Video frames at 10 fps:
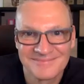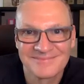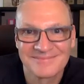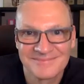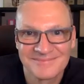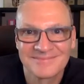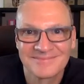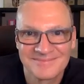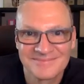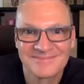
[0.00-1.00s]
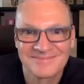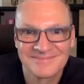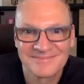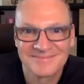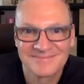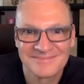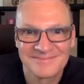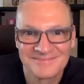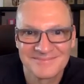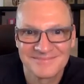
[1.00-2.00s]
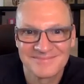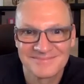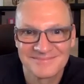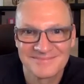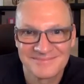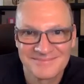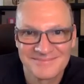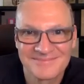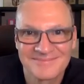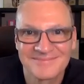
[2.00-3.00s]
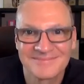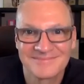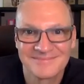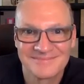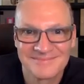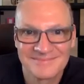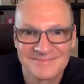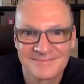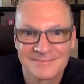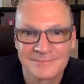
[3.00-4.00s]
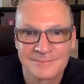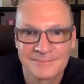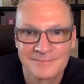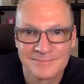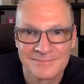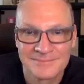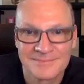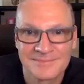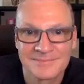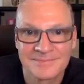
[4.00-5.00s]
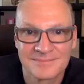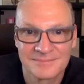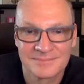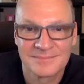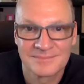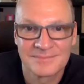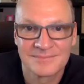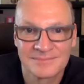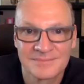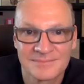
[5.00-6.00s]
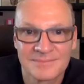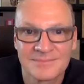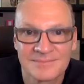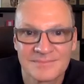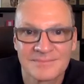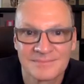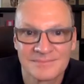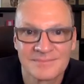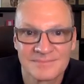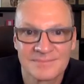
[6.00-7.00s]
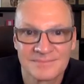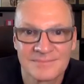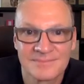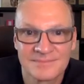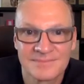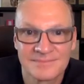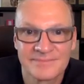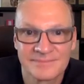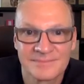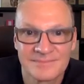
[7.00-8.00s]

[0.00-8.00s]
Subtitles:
[no speech]